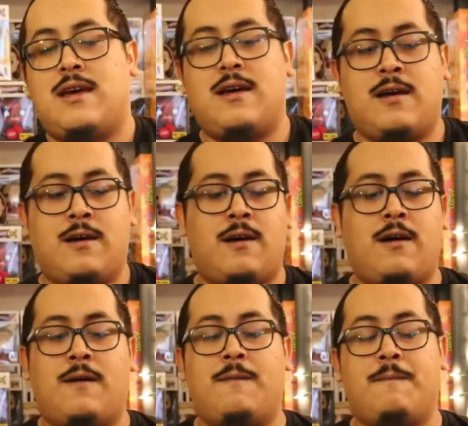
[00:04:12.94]

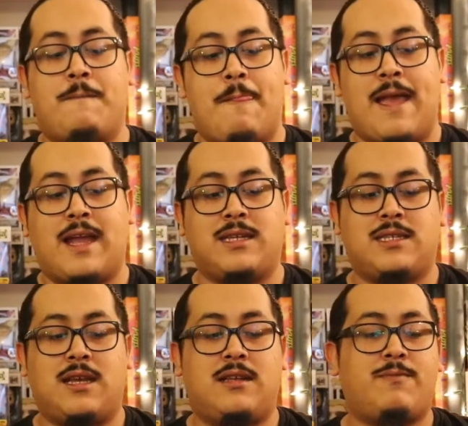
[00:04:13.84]
Um, like I
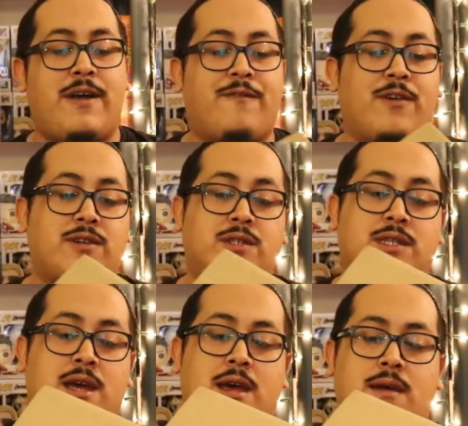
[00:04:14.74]
said, it's my
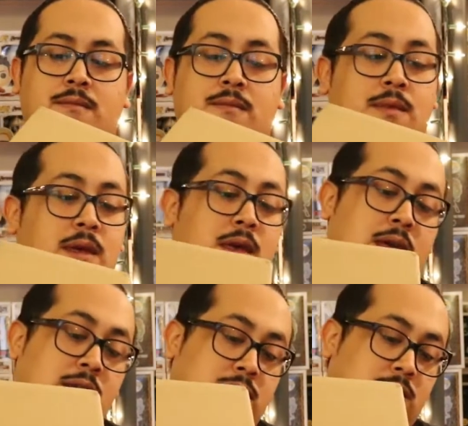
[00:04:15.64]
first time.
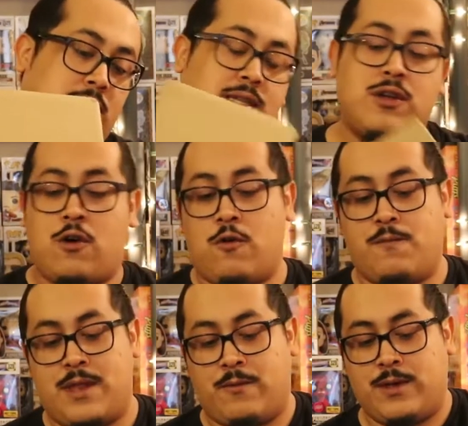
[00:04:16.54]
So let's
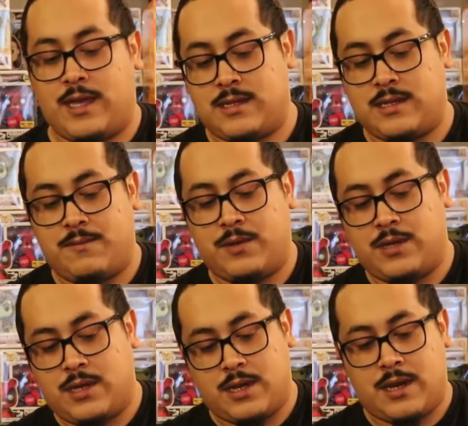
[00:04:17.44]
hope that we get something
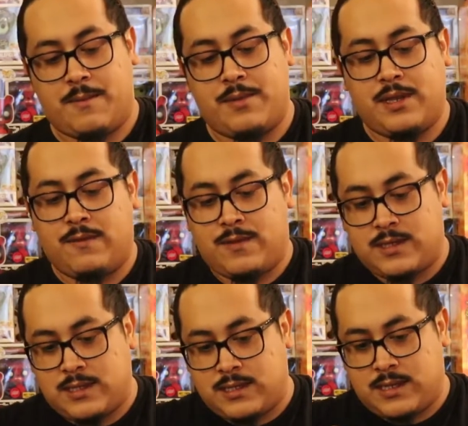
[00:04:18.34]
good. And I believe
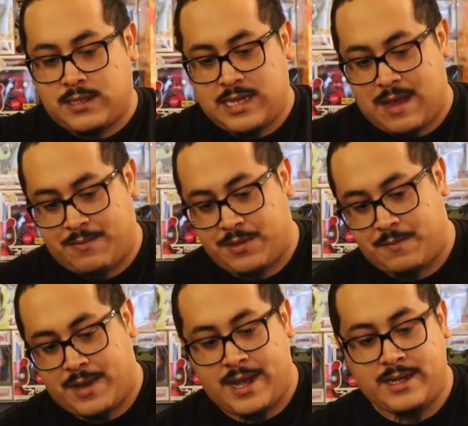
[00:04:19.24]
this is the top of the
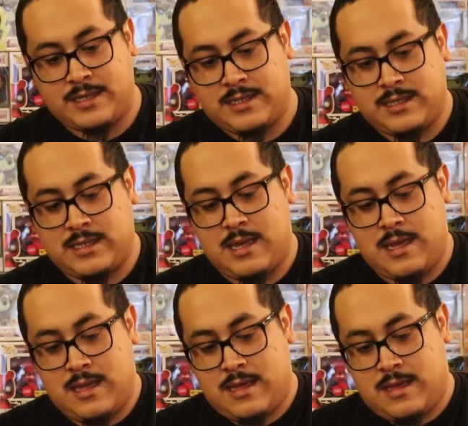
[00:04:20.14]
box
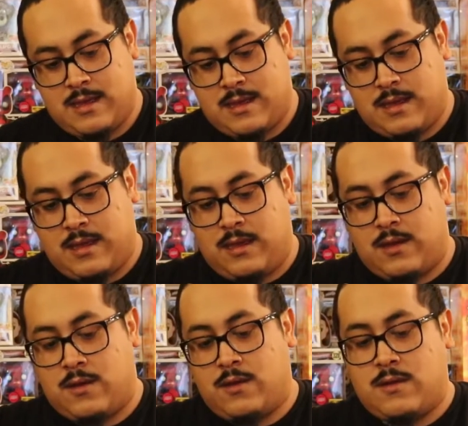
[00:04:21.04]

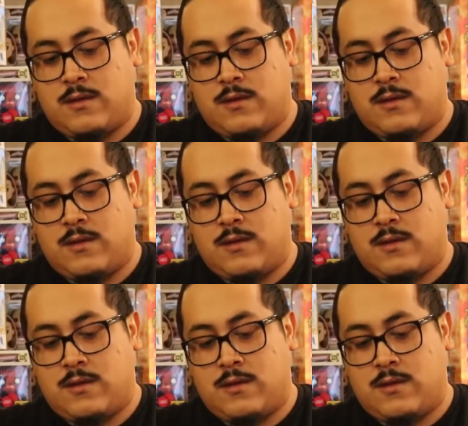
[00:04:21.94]
here.